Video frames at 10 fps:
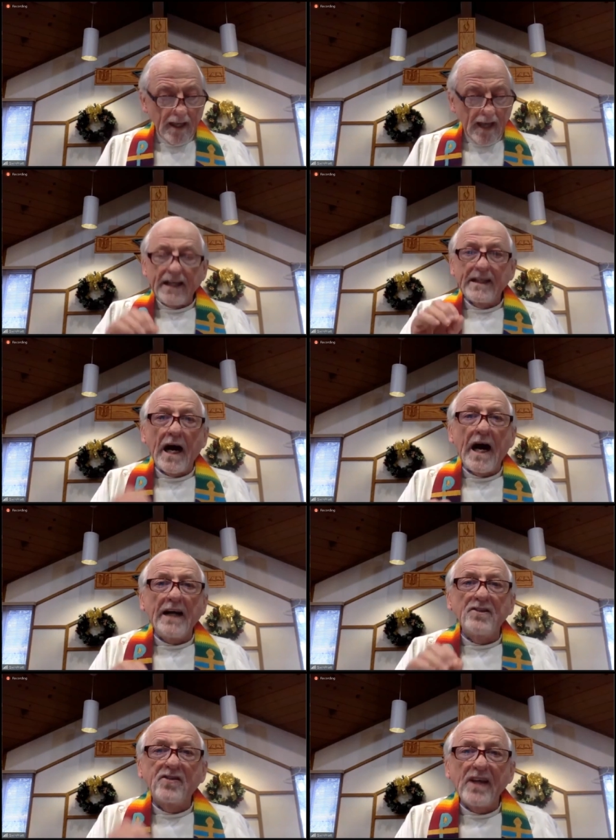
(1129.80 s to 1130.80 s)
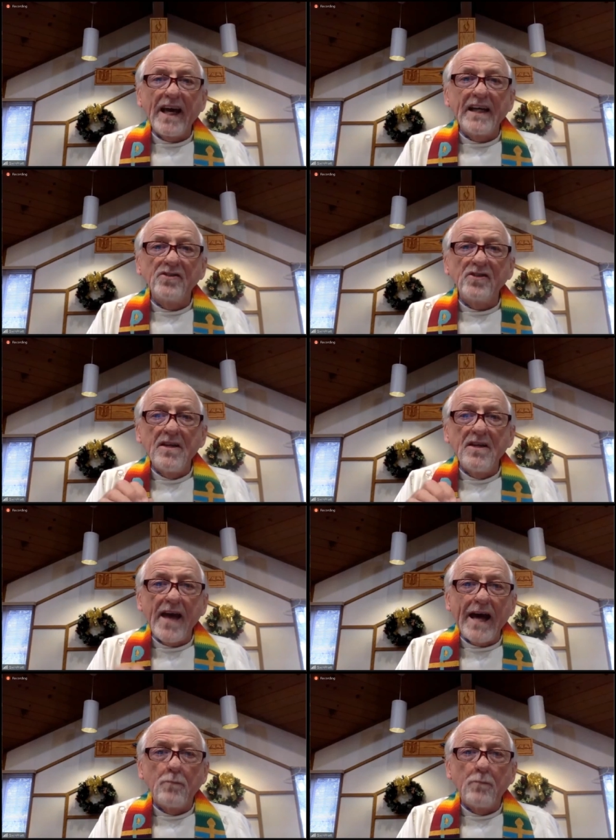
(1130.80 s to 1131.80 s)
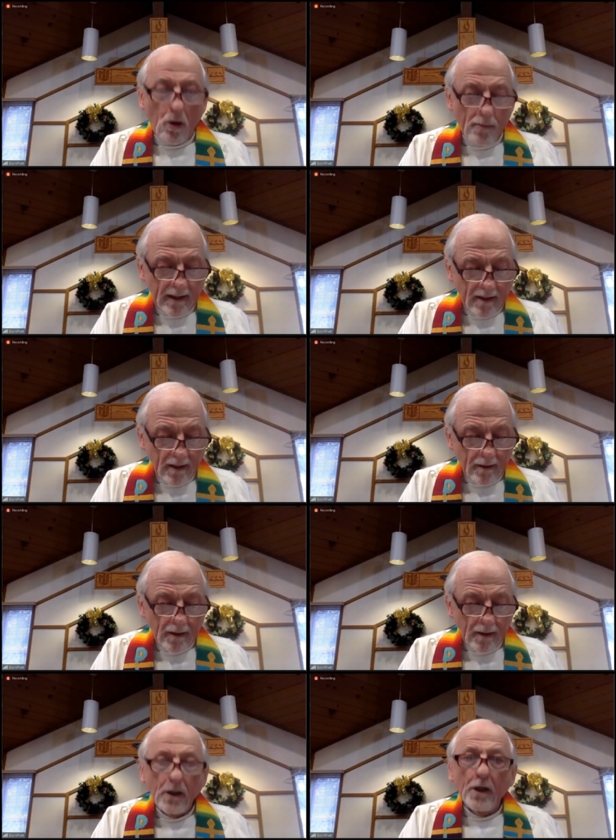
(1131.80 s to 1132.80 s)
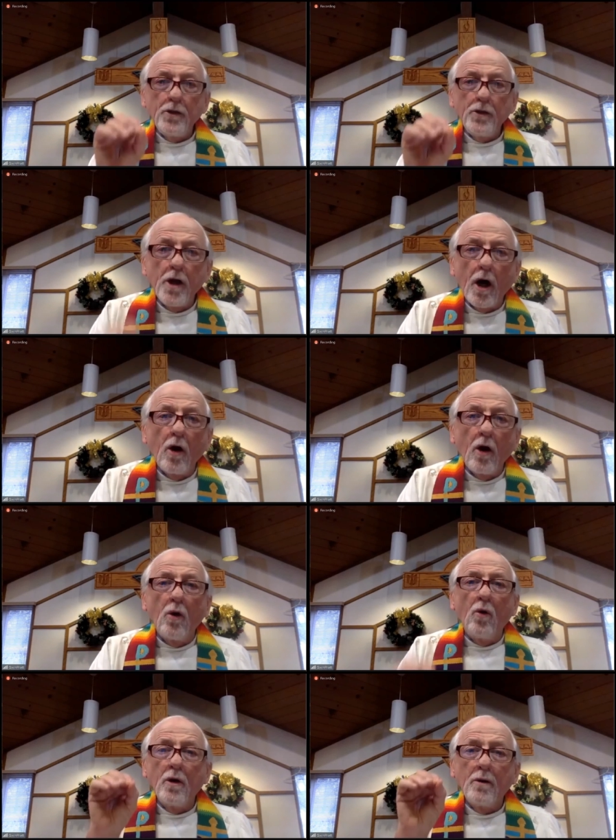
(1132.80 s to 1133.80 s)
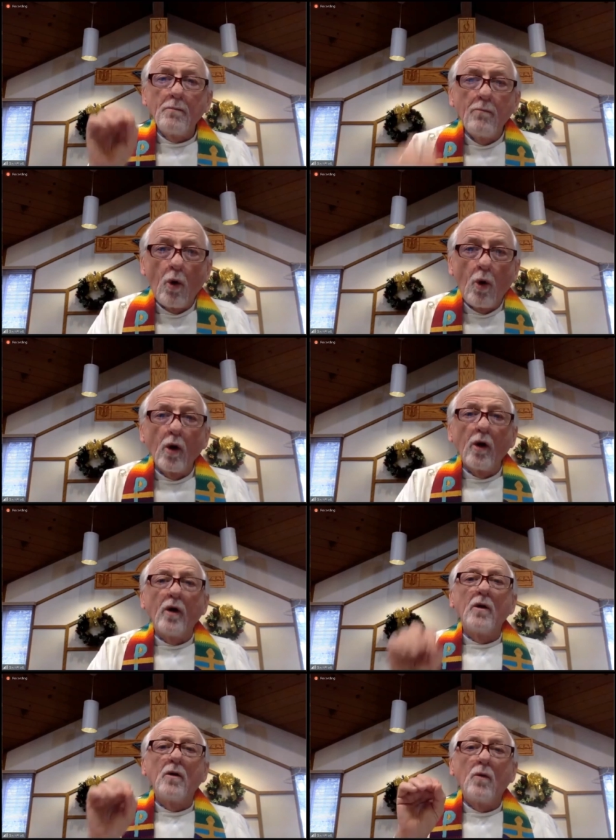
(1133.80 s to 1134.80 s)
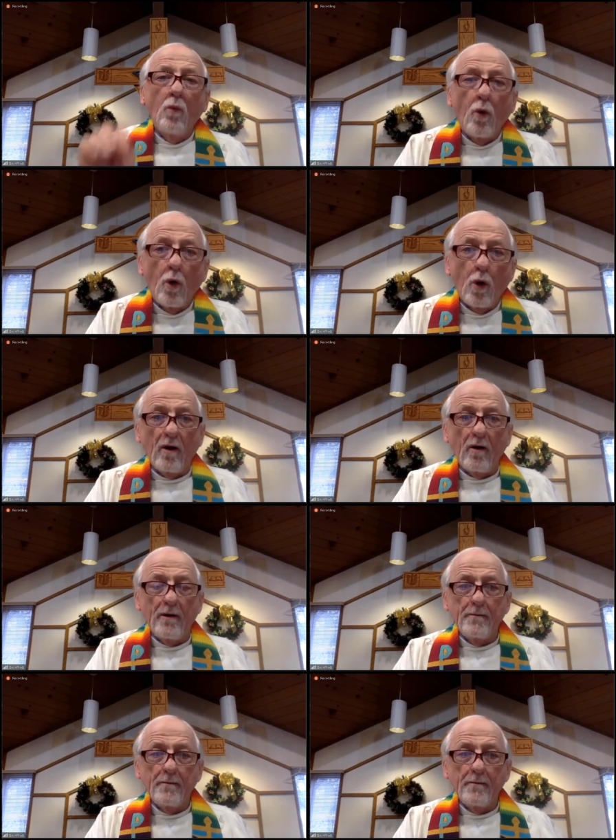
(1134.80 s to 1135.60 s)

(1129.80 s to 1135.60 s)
And God says in that moment, no more war.